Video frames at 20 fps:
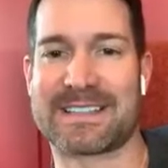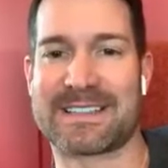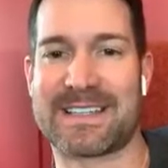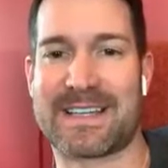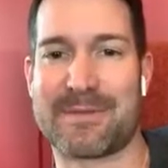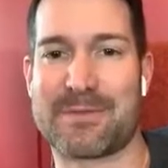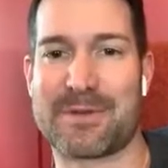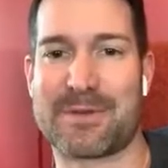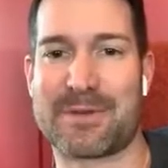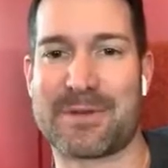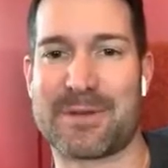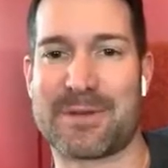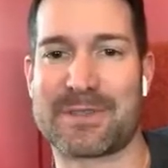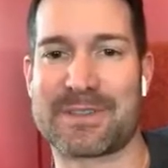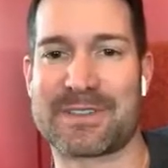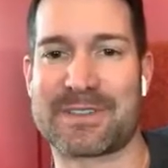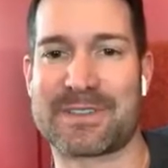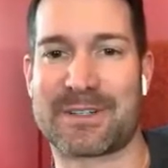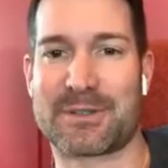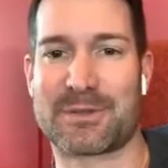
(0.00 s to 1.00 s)
I'm your
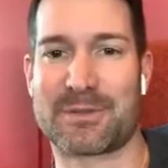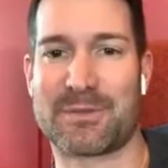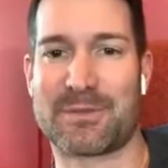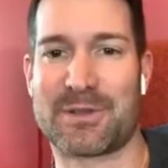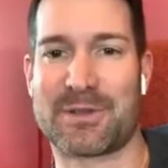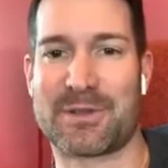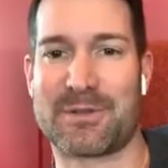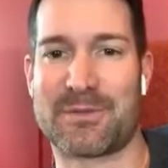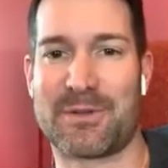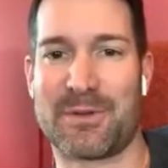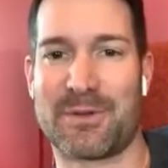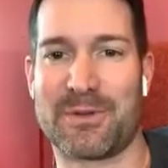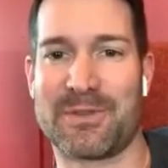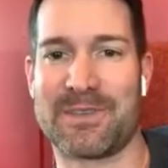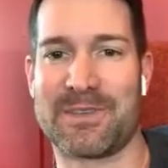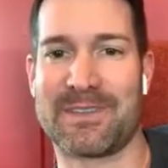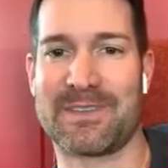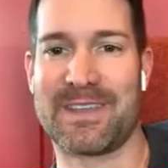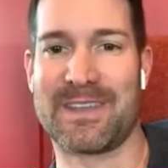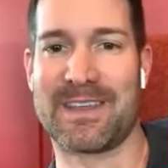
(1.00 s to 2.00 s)
host, Dr. Peter
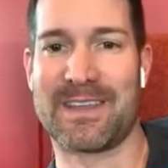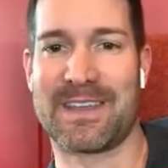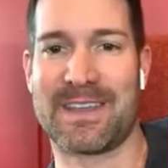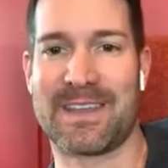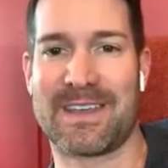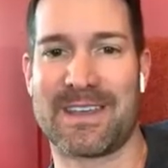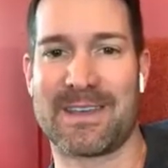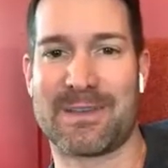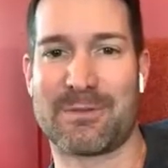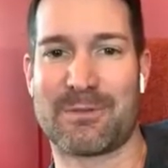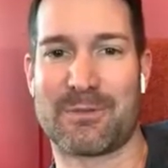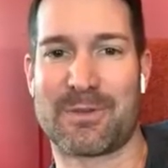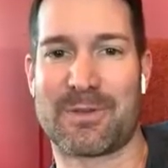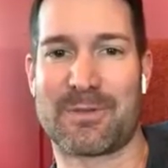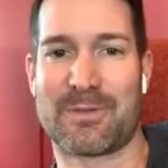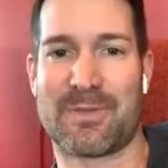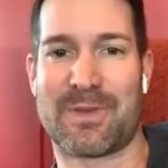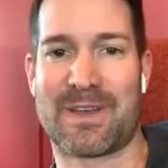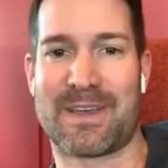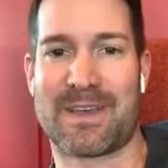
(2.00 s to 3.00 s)
Boulden, with
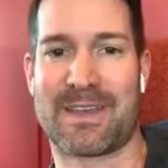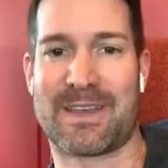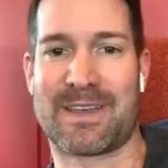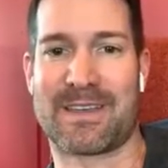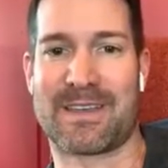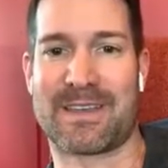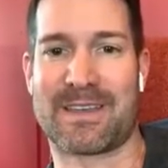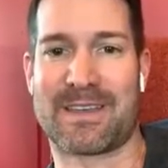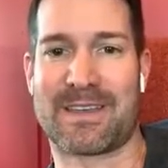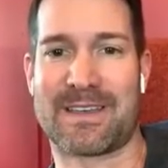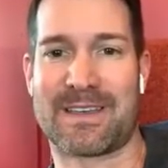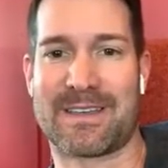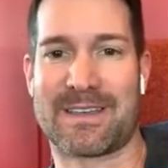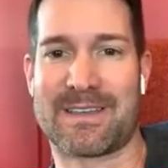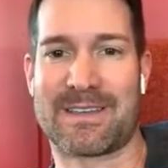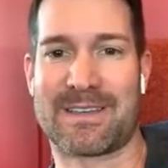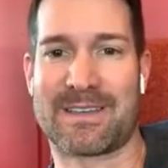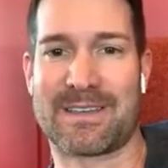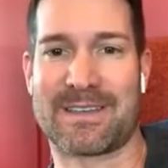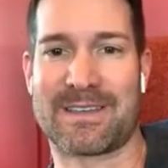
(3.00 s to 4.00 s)
my
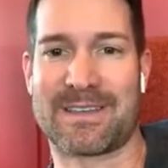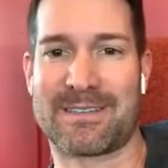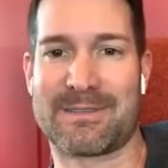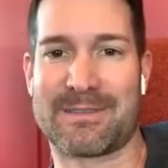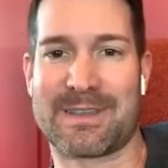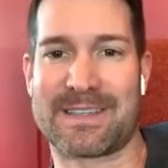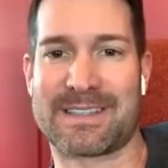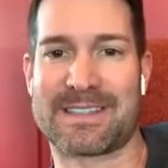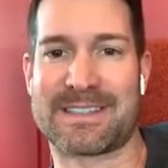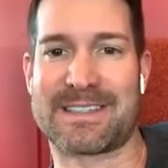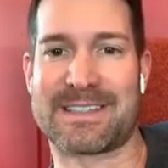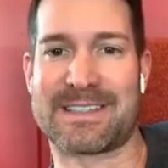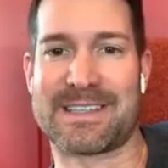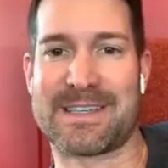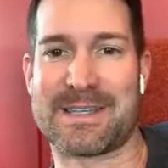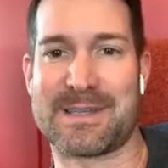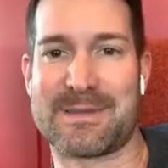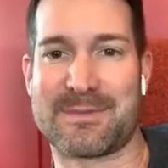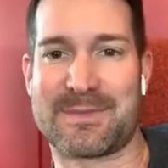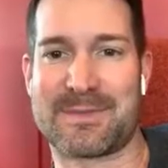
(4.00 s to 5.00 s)

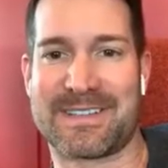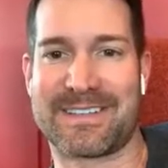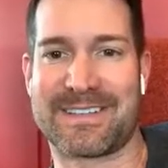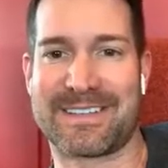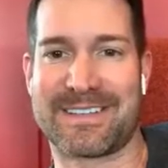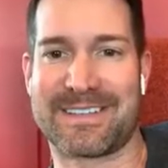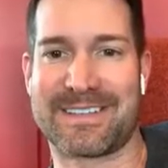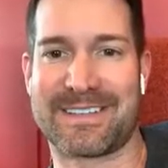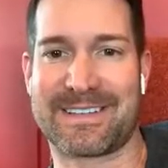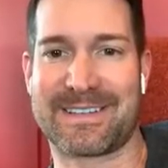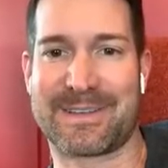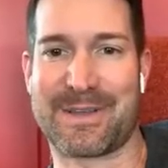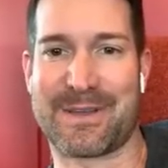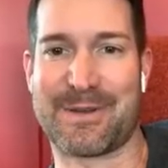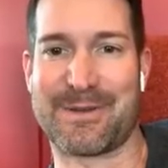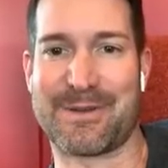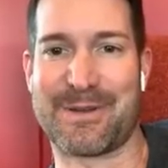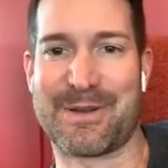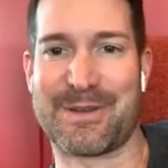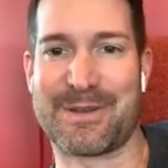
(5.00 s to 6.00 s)
esteemed
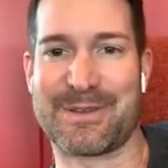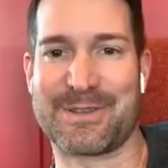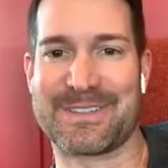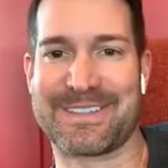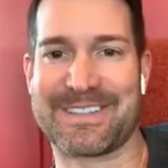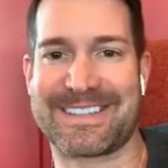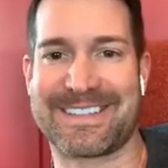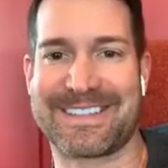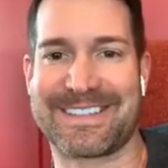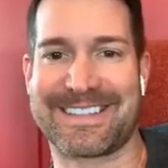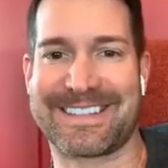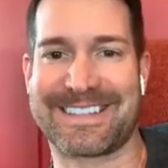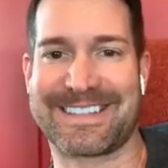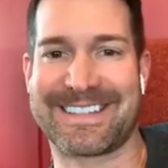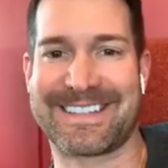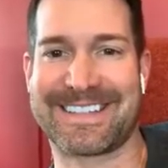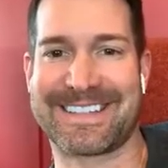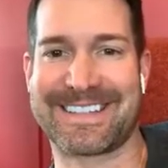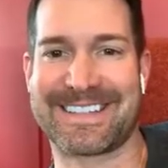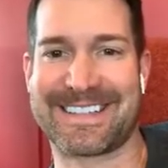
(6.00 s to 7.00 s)
co-host.
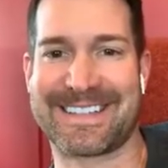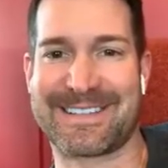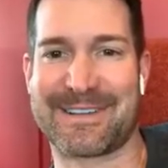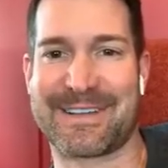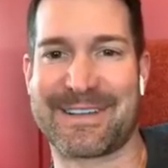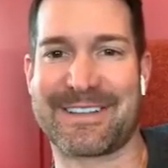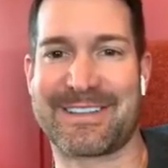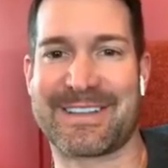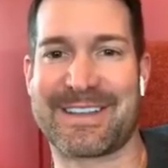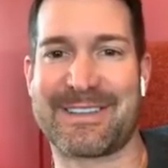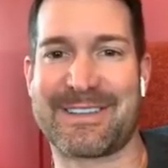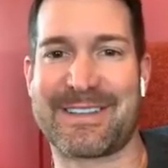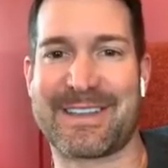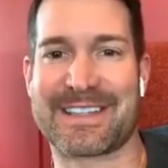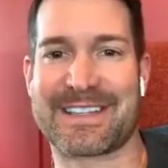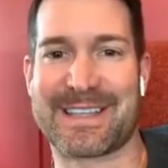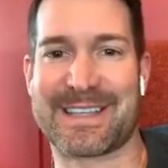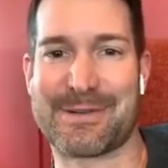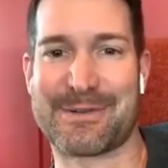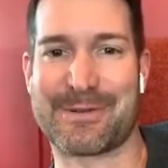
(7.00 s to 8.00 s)
See, Craig, look how
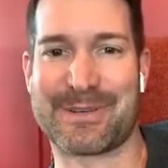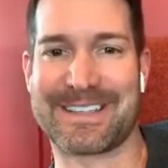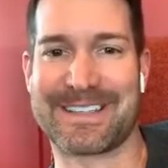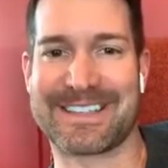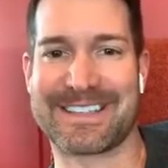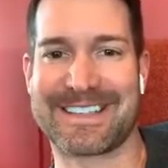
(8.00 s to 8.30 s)
nice that was.